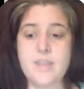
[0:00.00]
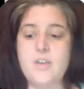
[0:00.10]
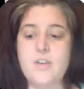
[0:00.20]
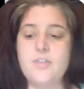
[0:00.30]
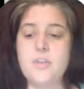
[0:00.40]

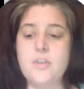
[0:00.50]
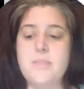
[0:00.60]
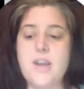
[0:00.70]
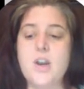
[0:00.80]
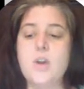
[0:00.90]
From
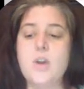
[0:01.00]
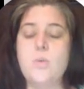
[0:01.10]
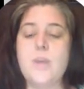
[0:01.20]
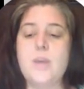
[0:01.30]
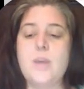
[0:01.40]
there,
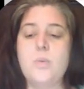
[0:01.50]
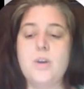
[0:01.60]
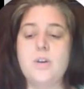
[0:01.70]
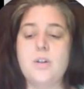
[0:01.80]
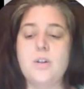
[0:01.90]
we
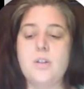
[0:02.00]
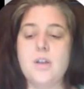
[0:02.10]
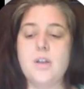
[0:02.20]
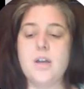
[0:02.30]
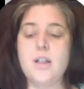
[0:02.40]
will
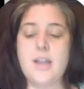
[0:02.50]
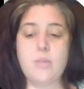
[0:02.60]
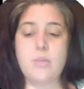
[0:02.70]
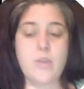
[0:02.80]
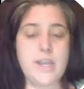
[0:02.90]

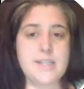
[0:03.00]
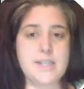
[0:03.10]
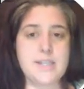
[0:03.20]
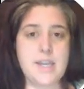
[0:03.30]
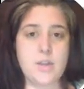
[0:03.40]
collaborate
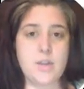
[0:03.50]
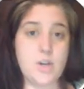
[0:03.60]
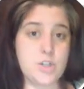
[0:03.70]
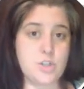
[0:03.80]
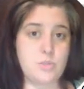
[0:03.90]

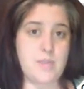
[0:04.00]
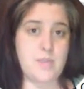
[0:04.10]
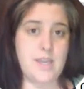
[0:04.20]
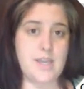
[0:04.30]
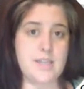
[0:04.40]
together to
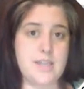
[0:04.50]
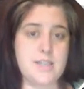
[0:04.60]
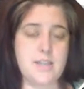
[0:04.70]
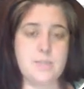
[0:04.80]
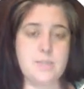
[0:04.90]
make a
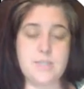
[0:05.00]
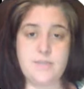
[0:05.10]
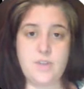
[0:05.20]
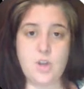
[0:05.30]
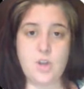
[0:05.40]

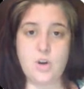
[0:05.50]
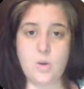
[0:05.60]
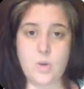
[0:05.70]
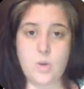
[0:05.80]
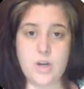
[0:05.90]
site-specific
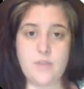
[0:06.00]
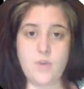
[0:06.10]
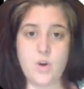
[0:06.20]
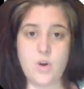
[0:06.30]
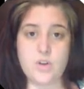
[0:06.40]
artwork
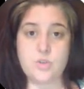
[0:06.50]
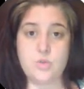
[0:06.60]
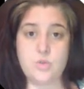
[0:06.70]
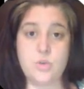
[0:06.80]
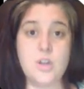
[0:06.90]
for our
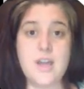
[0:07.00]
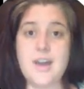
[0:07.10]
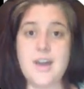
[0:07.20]
school